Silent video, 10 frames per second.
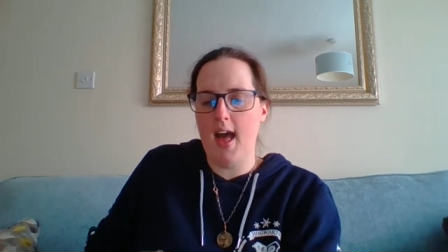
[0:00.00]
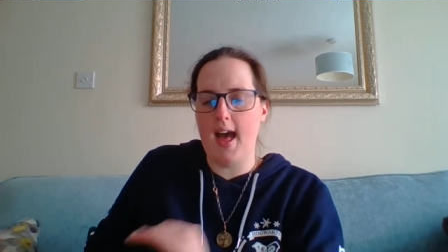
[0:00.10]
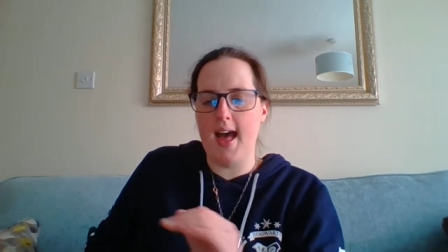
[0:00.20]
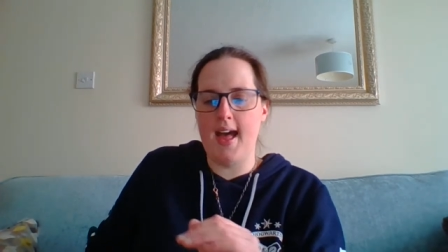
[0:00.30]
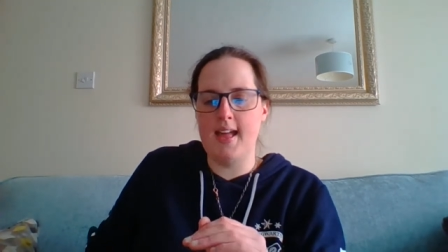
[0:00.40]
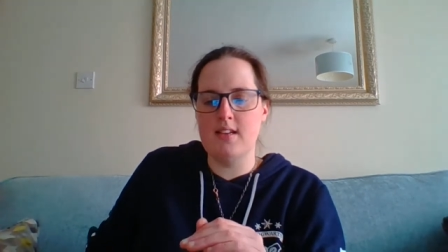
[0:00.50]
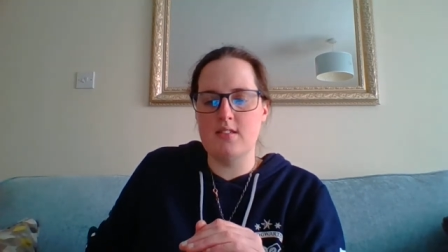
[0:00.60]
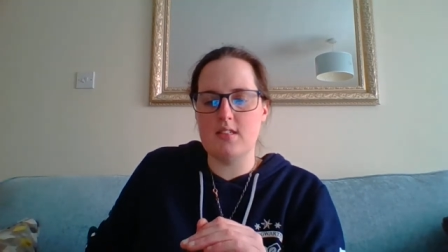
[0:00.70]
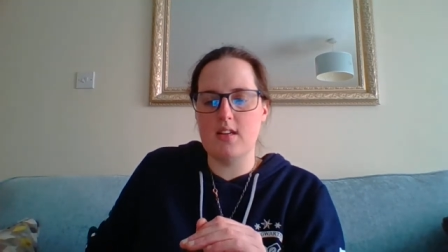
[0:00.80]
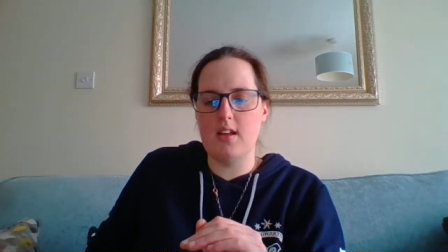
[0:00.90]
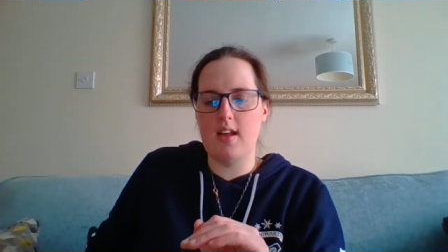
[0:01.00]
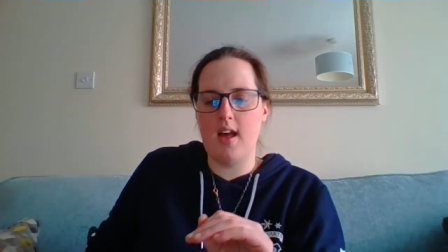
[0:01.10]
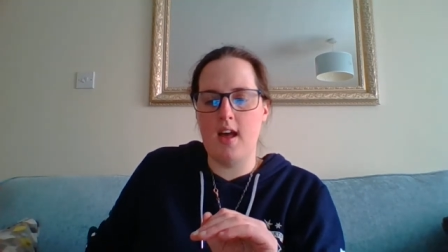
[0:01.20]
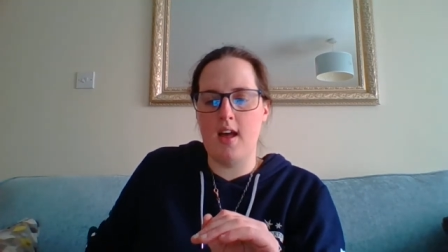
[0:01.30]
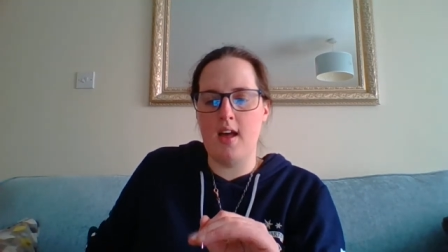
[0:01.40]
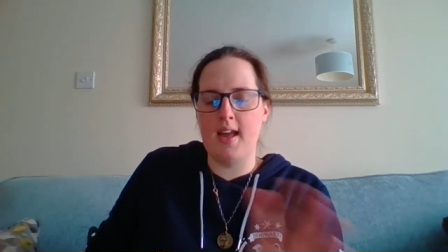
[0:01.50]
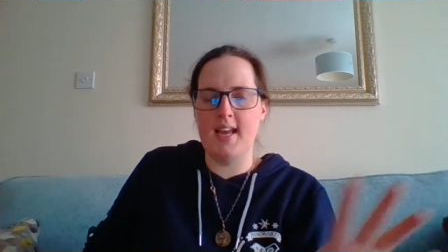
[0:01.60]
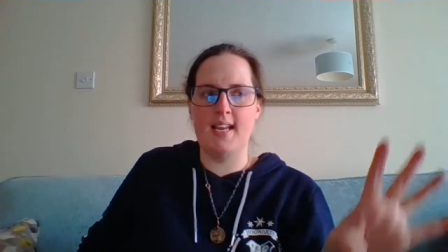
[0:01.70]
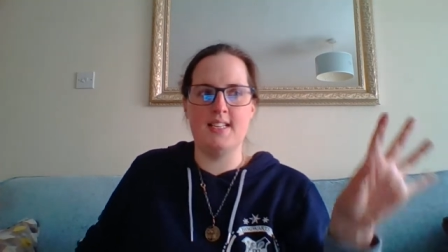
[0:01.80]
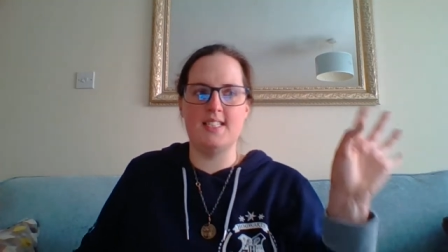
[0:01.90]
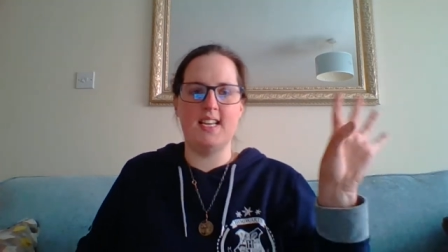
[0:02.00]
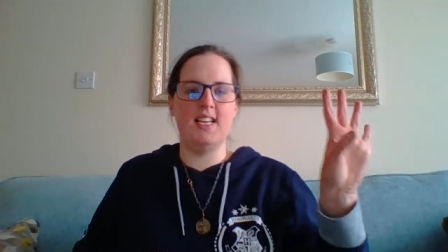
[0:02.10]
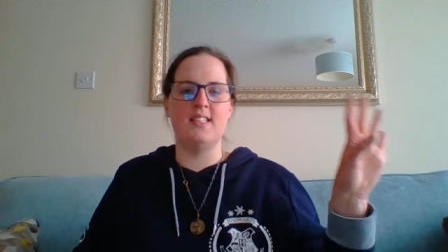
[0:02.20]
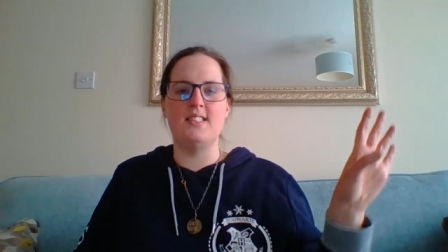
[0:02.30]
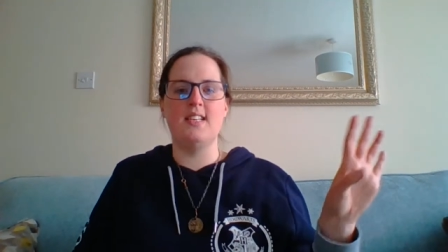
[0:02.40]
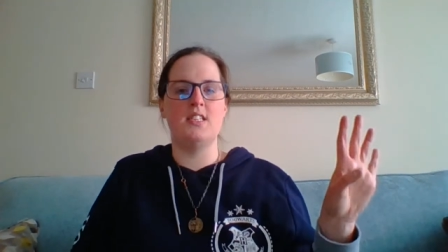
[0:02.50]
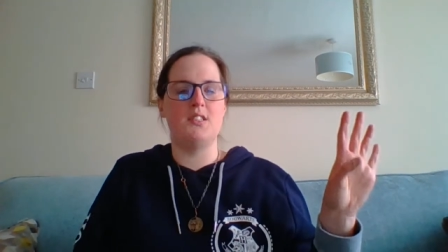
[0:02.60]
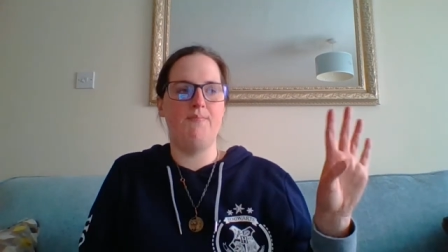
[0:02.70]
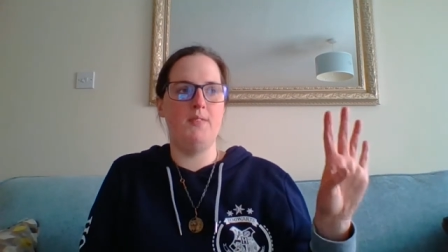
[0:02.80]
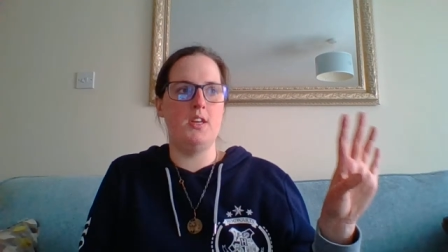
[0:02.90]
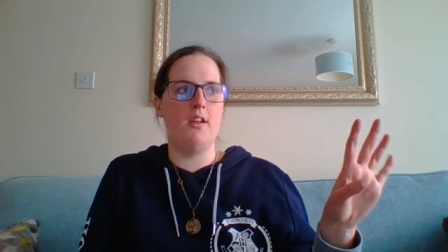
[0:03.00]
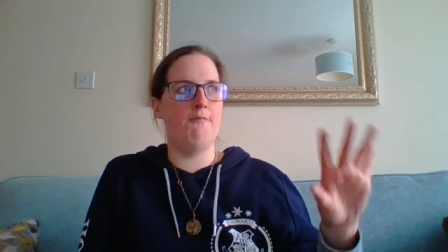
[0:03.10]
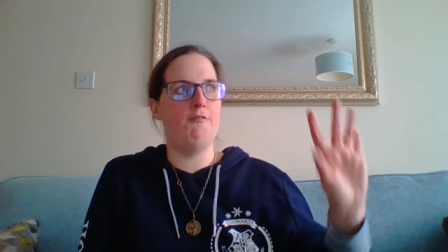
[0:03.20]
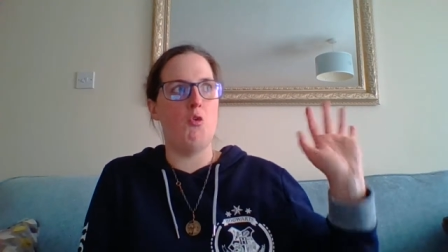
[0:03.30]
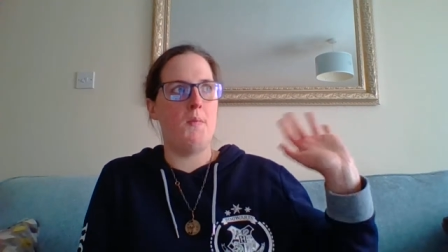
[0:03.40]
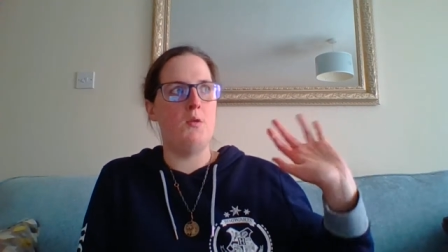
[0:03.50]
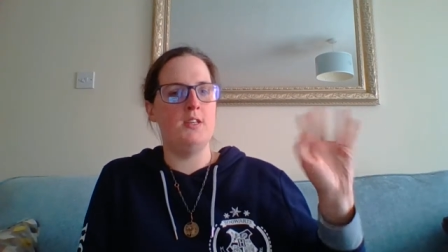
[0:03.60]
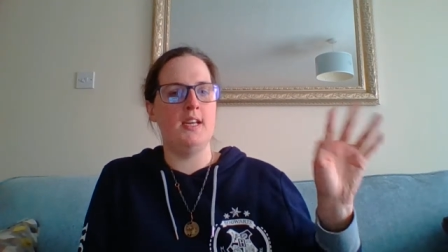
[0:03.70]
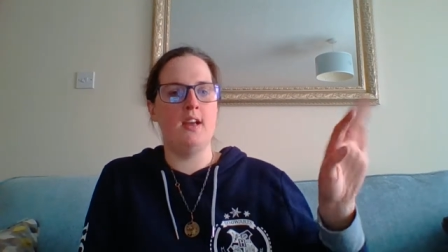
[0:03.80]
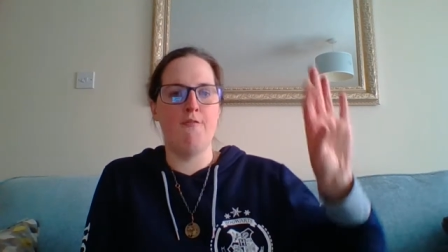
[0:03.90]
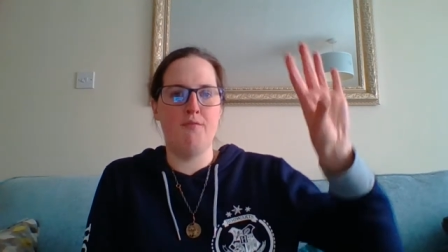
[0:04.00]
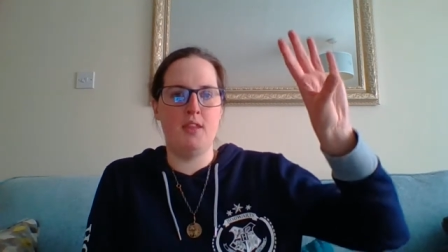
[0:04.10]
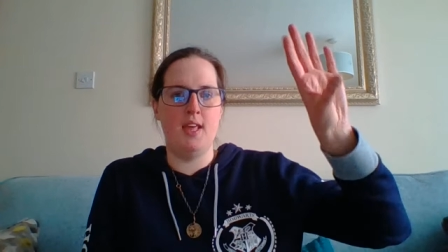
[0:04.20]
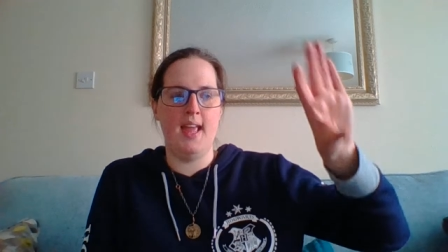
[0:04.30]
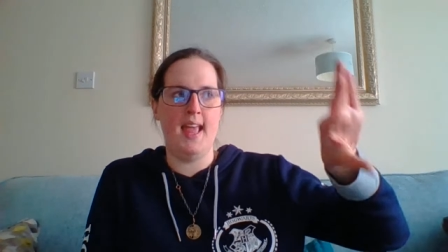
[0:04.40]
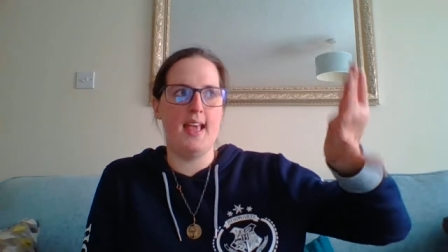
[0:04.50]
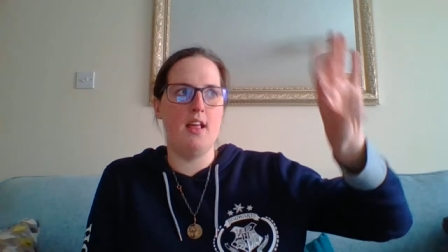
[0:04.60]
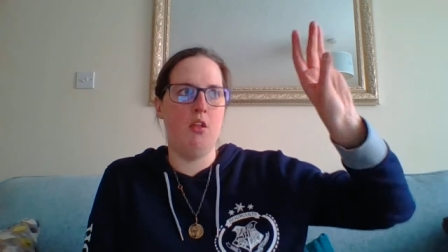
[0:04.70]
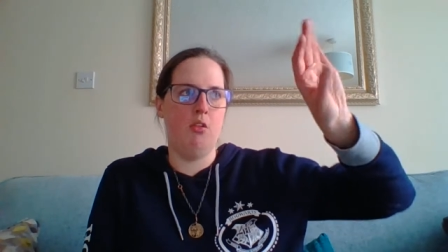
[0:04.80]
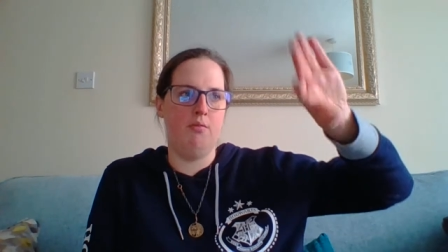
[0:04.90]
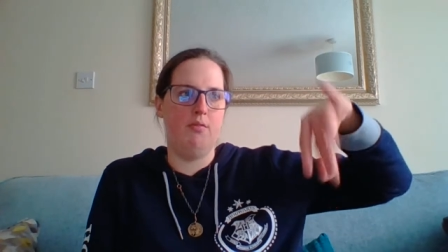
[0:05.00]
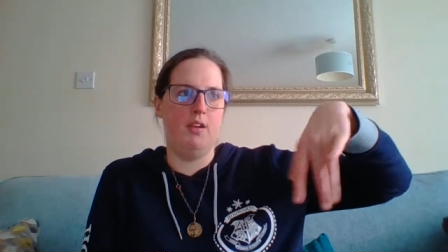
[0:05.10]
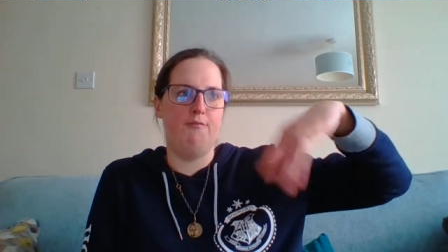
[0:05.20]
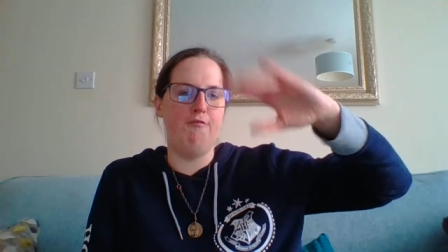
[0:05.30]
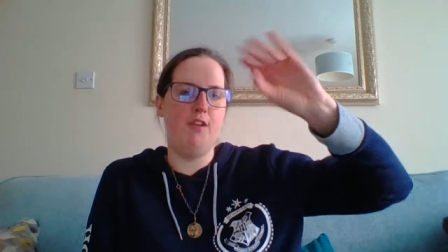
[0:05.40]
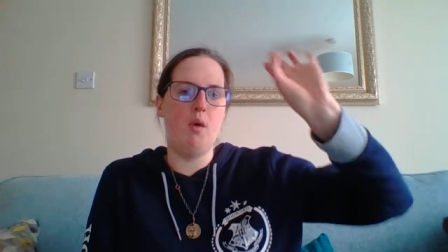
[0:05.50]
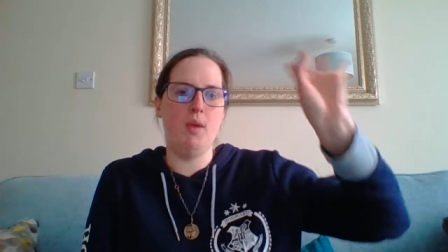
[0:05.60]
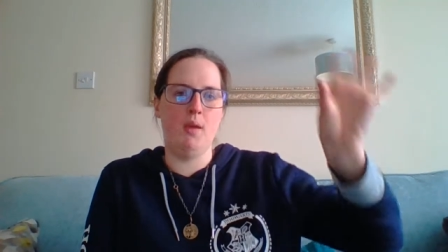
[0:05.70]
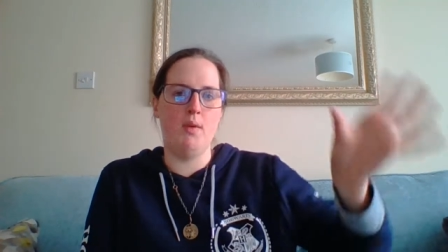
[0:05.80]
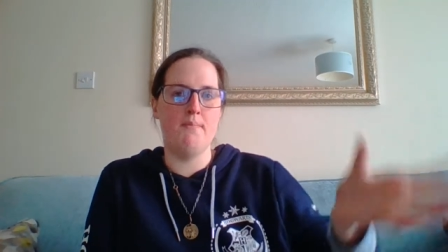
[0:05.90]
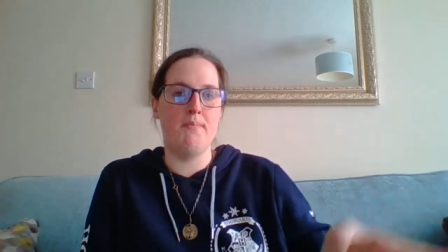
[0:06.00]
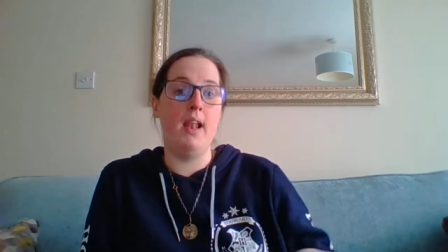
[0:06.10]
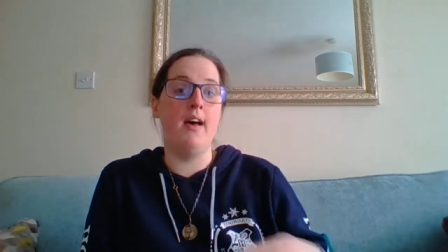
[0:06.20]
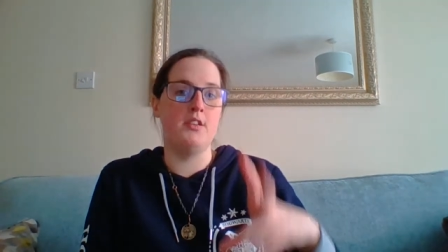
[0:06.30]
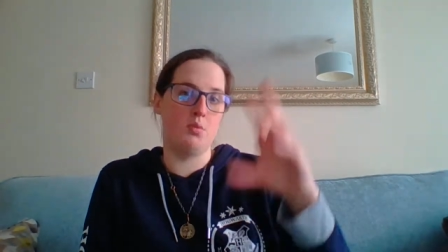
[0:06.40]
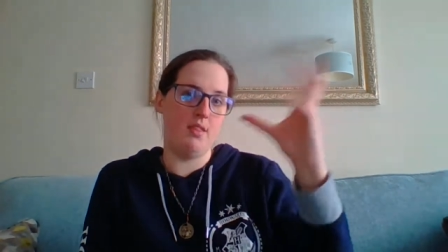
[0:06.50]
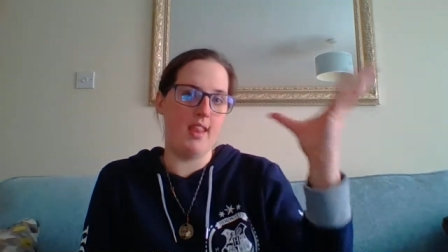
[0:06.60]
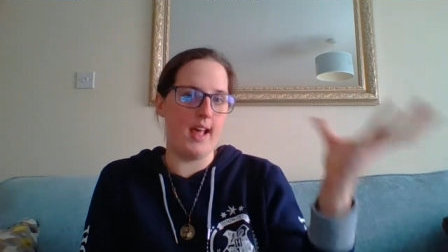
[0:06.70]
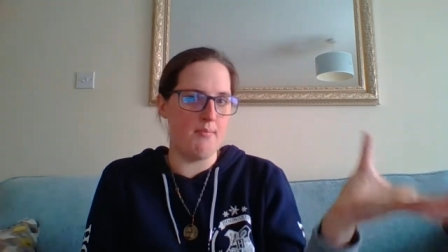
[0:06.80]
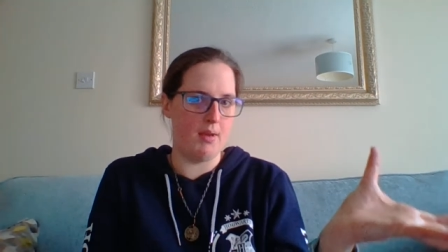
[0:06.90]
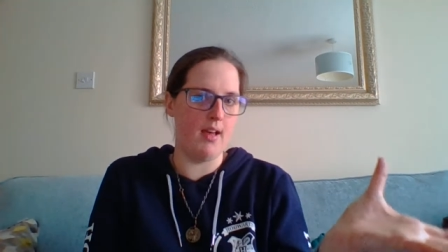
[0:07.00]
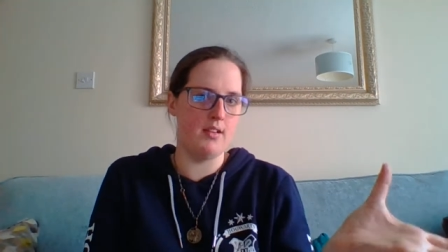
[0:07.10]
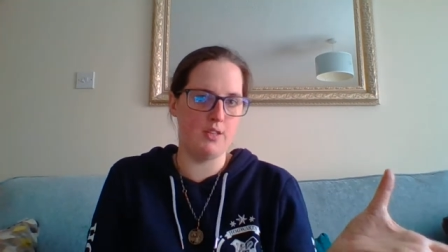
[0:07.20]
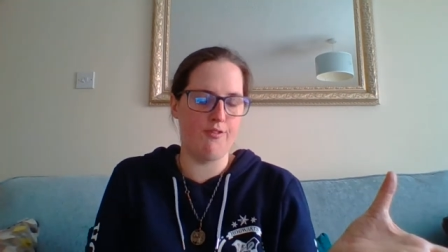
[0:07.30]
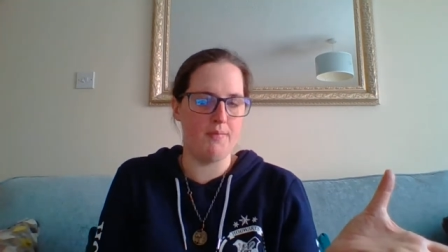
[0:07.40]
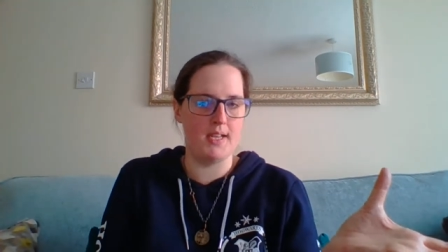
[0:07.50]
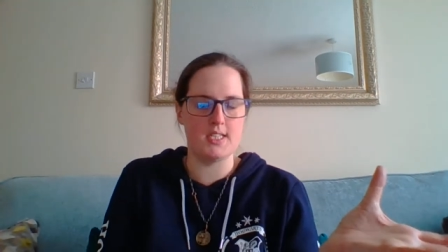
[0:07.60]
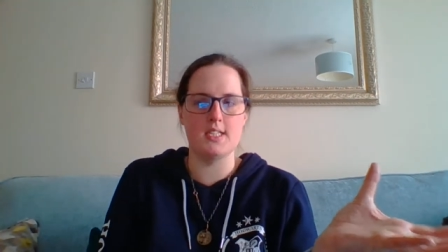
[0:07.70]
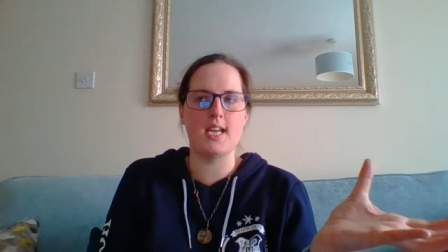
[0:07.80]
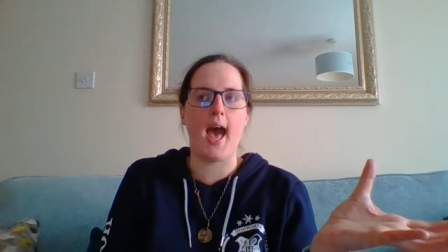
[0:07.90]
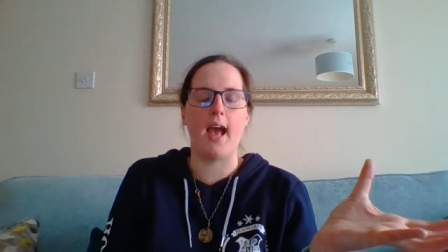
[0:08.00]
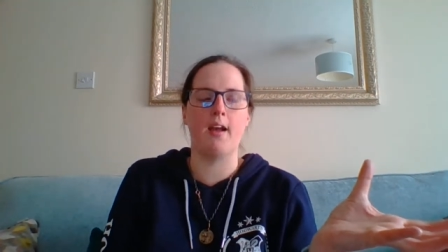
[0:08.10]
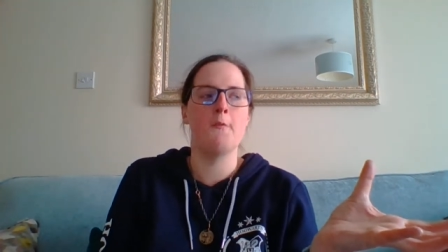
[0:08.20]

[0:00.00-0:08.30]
and uh, he sees this, you know, the foreboding of the hill flowing with blood, with their blood from this attack.